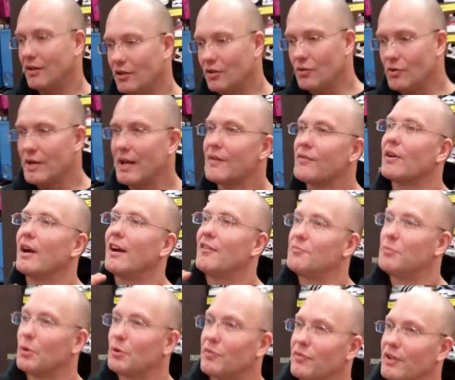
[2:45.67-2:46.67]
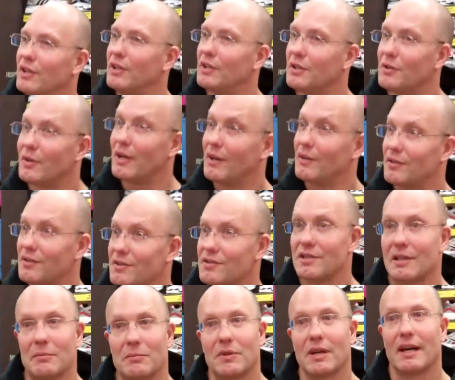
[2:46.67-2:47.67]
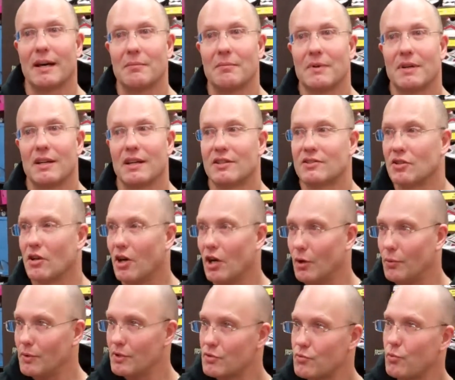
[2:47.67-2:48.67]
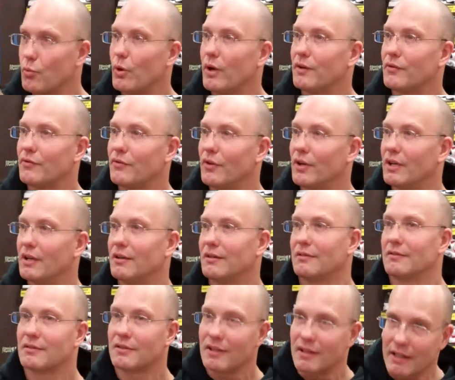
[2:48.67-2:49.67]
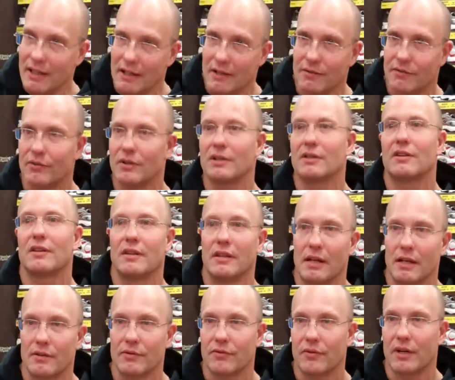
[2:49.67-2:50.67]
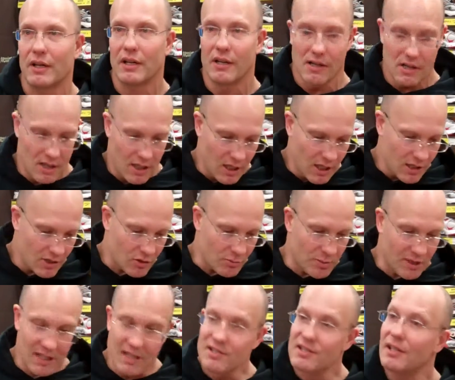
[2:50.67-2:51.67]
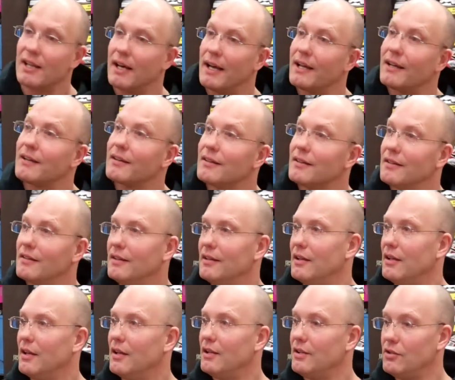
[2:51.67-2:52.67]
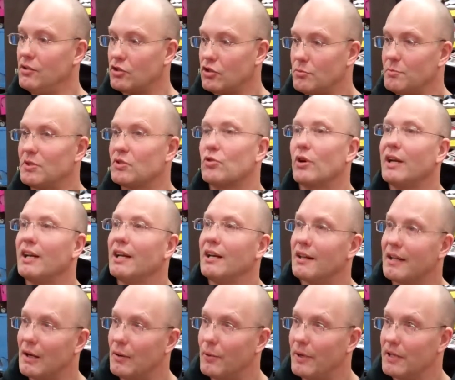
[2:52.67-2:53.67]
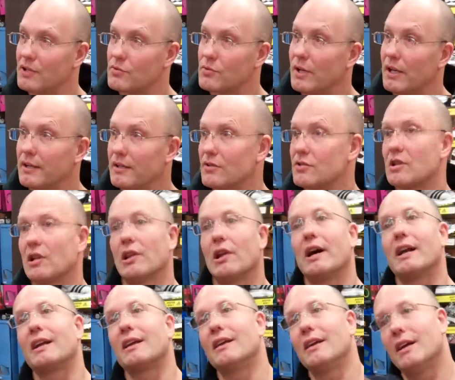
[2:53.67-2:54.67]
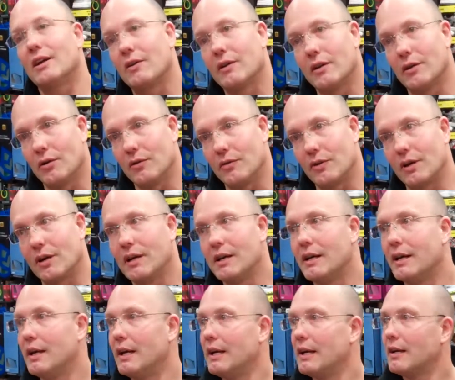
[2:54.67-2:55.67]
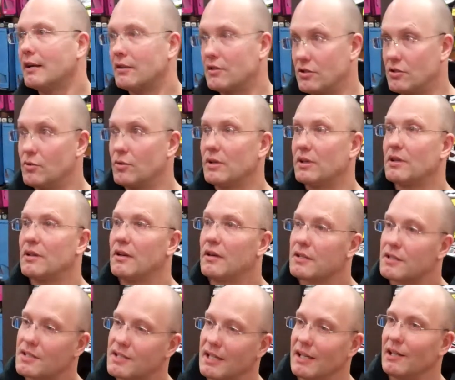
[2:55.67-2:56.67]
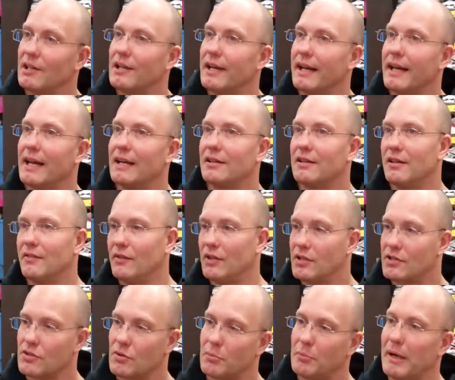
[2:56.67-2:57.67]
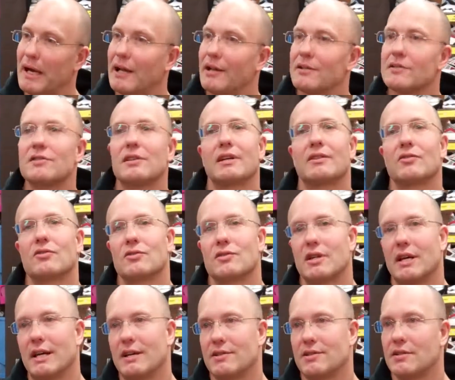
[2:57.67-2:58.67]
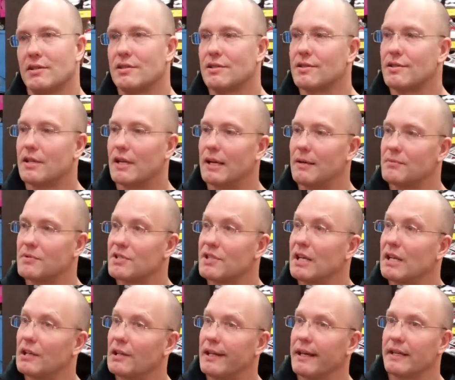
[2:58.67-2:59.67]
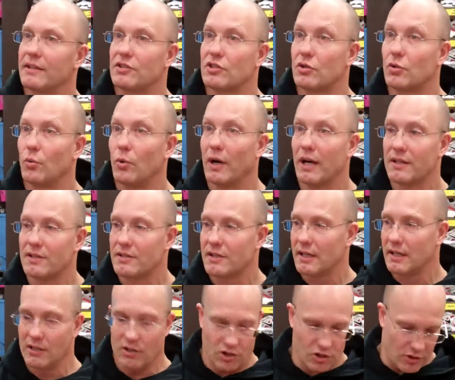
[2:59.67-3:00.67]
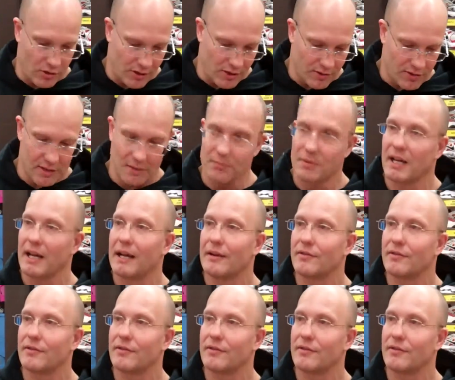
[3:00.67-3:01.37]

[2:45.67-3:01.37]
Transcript: you never have both feet on the ground at the same time. It's always one foot to the other foot to the other foot. So because of that, you should be training in that way as well. There's a lot of carryover to doing single leg activities, so balance exercises, single leg squats. I'm going to show you something